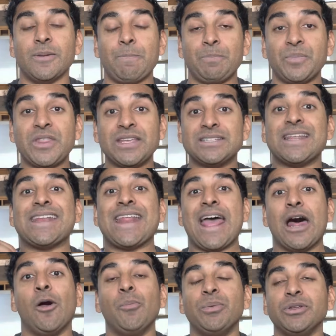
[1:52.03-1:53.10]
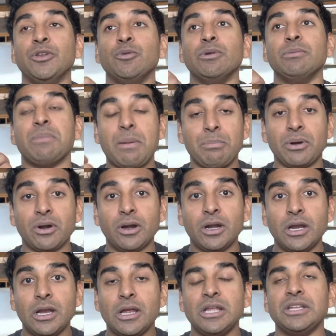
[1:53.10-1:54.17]
things that help you remember,
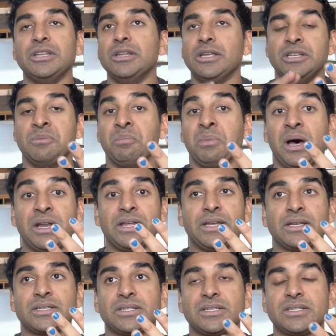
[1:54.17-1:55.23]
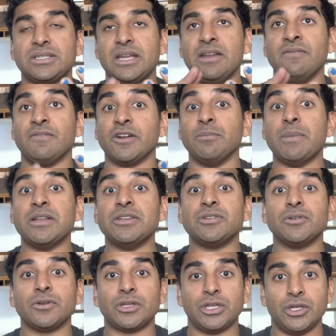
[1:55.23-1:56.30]
mnemonics,
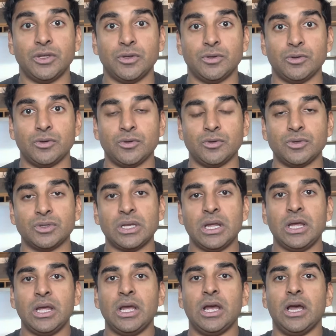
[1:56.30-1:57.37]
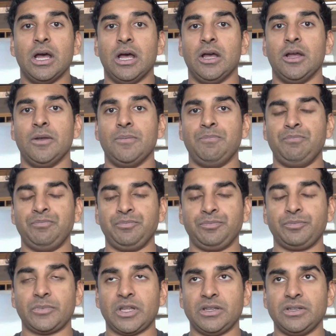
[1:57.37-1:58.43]
environmental cues,
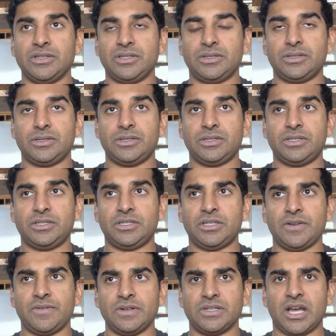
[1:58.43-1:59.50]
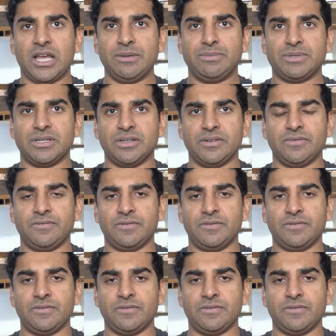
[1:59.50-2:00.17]
different types of